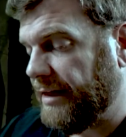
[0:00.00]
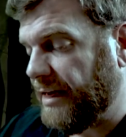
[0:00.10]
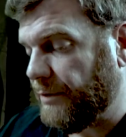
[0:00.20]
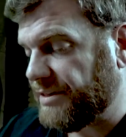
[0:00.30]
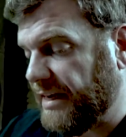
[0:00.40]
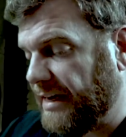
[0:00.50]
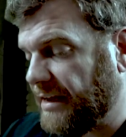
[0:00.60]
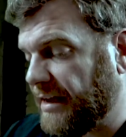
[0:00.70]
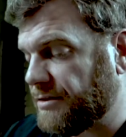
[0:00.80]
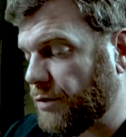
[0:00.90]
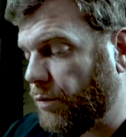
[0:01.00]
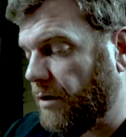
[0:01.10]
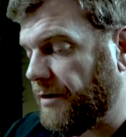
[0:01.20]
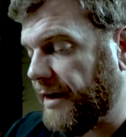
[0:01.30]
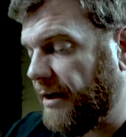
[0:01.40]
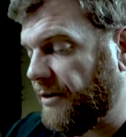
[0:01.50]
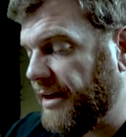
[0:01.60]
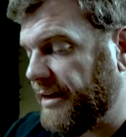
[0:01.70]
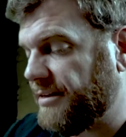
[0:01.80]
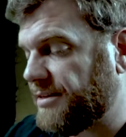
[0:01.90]
He was leaning against the wall now,
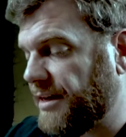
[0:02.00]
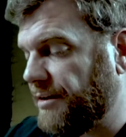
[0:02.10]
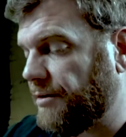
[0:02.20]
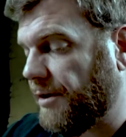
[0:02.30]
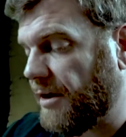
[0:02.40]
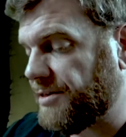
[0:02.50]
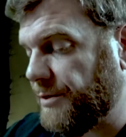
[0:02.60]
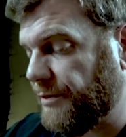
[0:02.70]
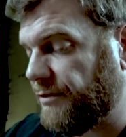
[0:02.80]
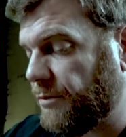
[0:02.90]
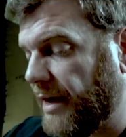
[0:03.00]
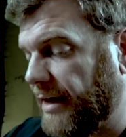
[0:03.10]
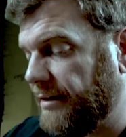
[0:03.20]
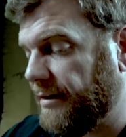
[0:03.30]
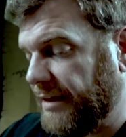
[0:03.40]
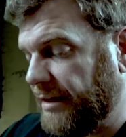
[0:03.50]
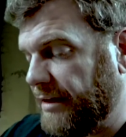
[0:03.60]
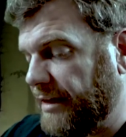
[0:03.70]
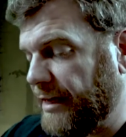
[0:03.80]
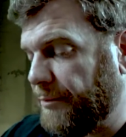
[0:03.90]
his skin glossy with sweat.
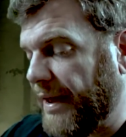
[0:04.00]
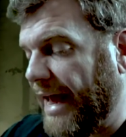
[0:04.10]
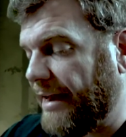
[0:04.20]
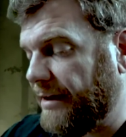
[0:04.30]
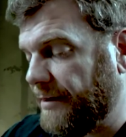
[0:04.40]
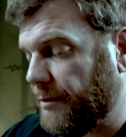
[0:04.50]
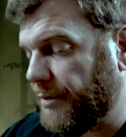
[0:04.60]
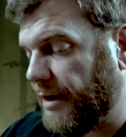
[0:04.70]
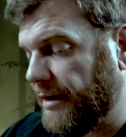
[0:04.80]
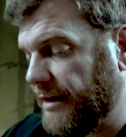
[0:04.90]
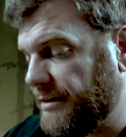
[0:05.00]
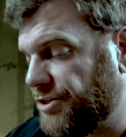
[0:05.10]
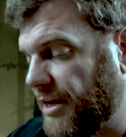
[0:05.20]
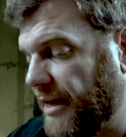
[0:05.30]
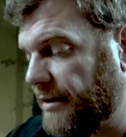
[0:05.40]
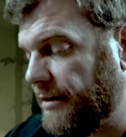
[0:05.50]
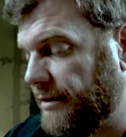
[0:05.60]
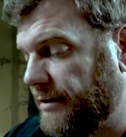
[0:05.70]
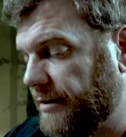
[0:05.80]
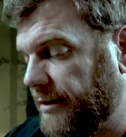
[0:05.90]
He had padded in the blood he'd shed.
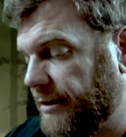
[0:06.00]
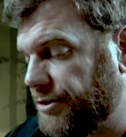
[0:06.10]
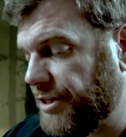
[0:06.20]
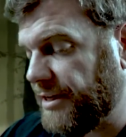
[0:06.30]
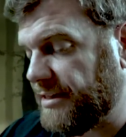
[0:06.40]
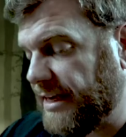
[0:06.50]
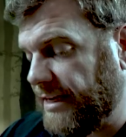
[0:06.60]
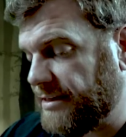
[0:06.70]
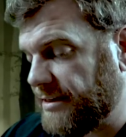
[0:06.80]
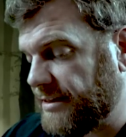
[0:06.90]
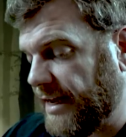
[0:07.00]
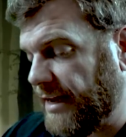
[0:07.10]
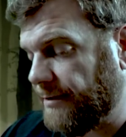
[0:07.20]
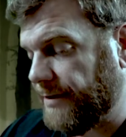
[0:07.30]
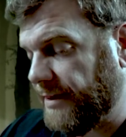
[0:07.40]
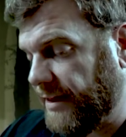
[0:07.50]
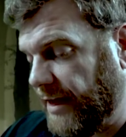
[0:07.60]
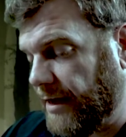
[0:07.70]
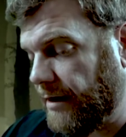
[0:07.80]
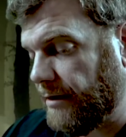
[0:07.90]
She could taste the tang of it in the
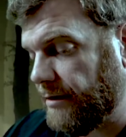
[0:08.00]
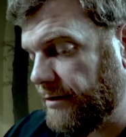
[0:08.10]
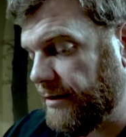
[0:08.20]
air.